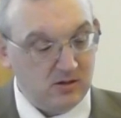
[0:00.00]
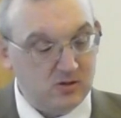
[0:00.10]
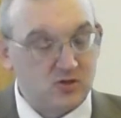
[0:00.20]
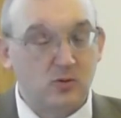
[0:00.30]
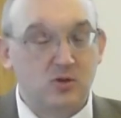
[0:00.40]

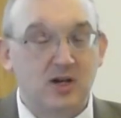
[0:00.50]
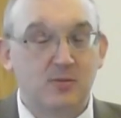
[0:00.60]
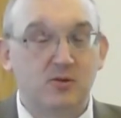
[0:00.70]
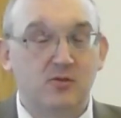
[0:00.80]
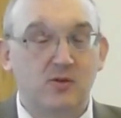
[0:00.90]
And so
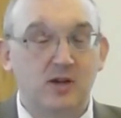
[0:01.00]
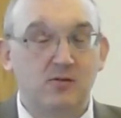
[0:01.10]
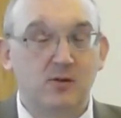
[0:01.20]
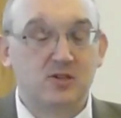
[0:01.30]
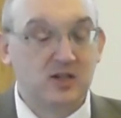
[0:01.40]
chapter 3
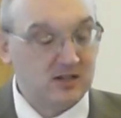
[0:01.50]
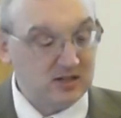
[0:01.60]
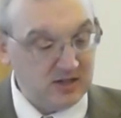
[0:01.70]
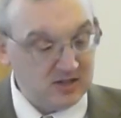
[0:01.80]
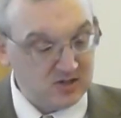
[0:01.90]
verse
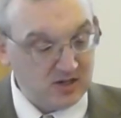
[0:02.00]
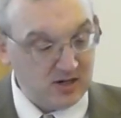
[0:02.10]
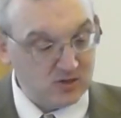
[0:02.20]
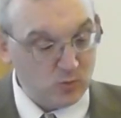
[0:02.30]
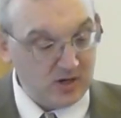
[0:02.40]
18
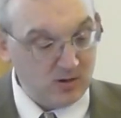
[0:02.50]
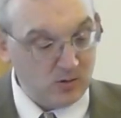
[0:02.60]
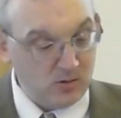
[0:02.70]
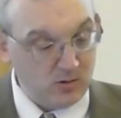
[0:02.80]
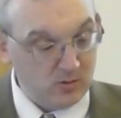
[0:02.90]
says, we
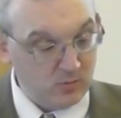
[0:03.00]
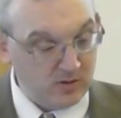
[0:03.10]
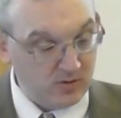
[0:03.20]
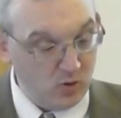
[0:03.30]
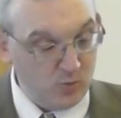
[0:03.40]
all
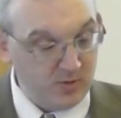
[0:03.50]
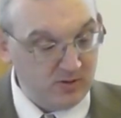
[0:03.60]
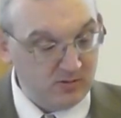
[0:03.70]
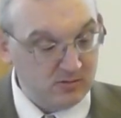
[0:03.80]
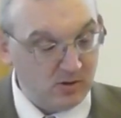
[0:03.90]
with
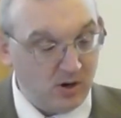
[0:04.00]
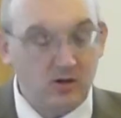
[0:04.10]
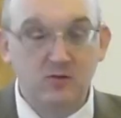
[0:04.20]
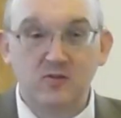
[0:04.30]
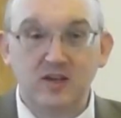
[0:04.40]
open
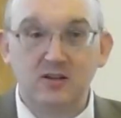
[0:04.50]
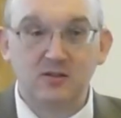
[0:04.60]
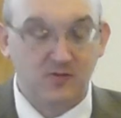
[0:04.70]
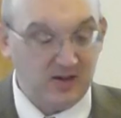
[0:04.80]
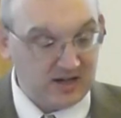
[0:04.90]

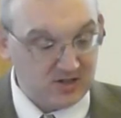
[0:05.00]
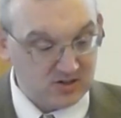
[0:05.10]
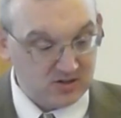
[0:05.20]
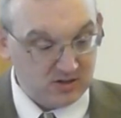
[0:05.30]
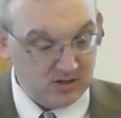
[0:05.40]
unveiled
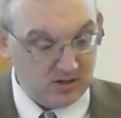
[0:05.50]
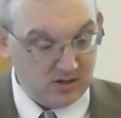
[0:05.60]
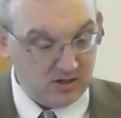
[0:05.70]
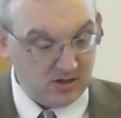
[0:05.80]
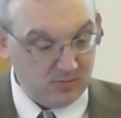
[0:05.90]
face,
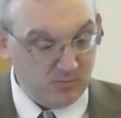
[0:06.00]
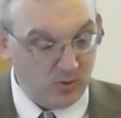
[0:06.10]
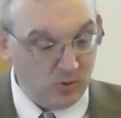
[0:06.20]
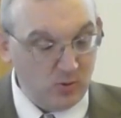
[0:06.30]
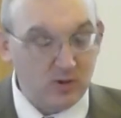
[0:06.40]

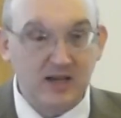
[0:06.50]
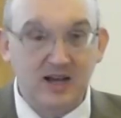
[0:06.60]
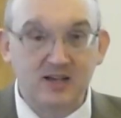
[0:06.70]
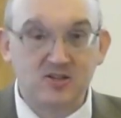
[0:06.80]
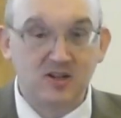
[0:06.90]
beholding
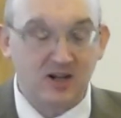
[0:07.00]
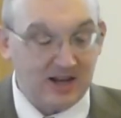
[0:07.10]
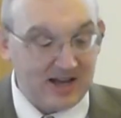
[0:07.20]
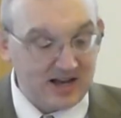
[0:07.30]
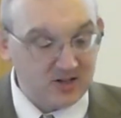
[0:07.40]
as in a
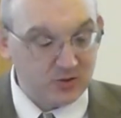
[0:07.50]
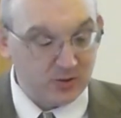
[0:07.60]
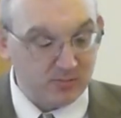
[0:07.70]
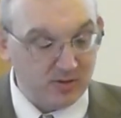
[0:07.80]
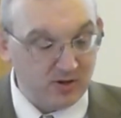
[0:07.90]
glass
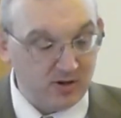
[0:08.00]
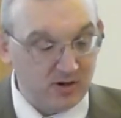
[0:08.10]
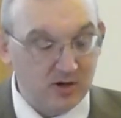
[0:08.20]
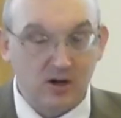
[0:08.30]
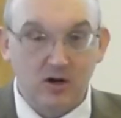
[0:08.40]
or
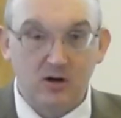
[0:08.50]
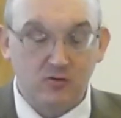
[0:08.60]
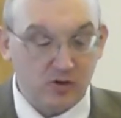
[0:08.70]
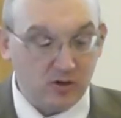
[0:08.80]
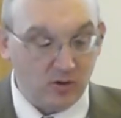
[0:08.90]
mirror
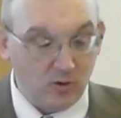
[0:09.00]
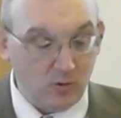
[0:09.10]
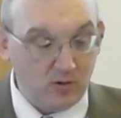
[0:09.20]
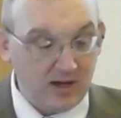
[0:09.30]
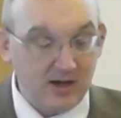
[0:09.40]
the
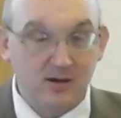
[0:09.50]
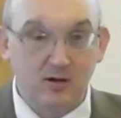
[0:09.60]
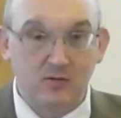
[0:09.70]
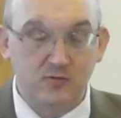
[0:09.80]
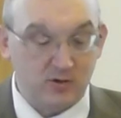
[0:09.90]
glory
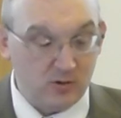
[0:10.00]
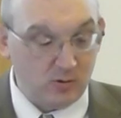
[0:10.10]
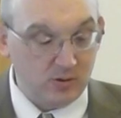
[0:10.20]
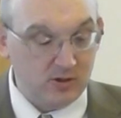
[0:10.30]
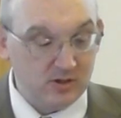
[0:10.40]
of the
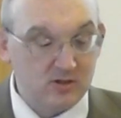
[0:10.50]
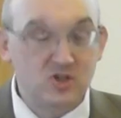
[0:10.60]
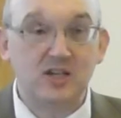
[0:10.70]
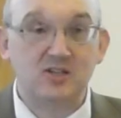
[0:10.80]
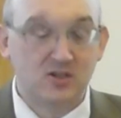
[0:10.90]
Lord
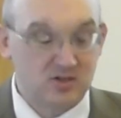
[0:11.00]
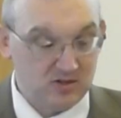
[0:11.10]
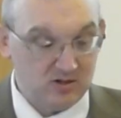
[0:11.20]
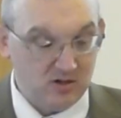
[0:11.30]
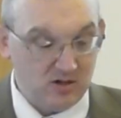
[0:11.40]

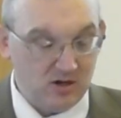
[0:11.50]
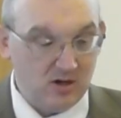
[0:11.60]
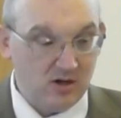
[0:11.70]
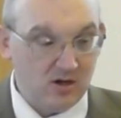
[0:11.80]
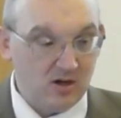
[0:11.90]
Jesus,
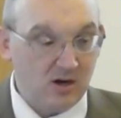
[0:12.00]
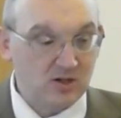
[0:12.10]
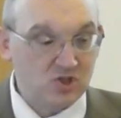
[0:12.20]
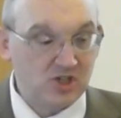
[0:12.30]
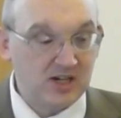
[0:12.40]

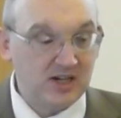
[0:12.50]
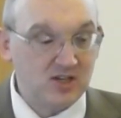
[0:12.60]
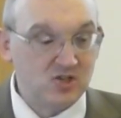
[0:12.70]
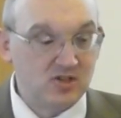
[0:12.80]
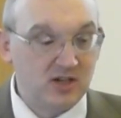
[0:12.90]
are
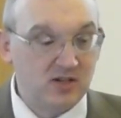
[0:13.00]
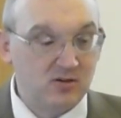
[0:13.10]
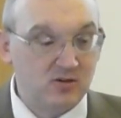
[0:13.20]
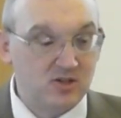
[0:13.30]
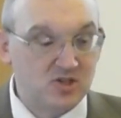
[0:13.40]
changed
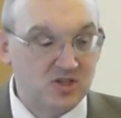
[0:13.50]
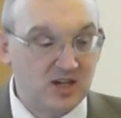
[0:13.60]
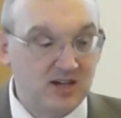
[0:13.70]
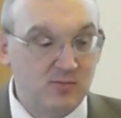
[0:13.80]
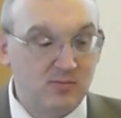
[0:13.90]
into the
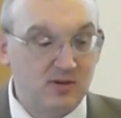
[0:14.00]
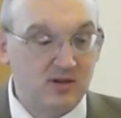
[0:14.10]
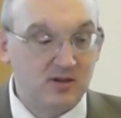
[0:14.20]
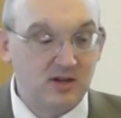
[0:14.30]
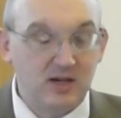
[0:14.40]
same
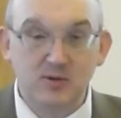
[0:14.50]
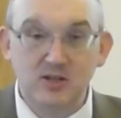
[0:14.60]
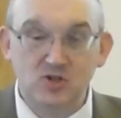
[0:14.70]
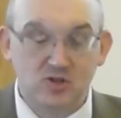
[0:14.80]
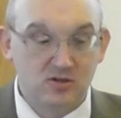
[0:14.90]

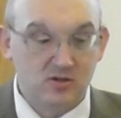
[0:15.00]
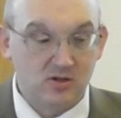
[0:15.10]
image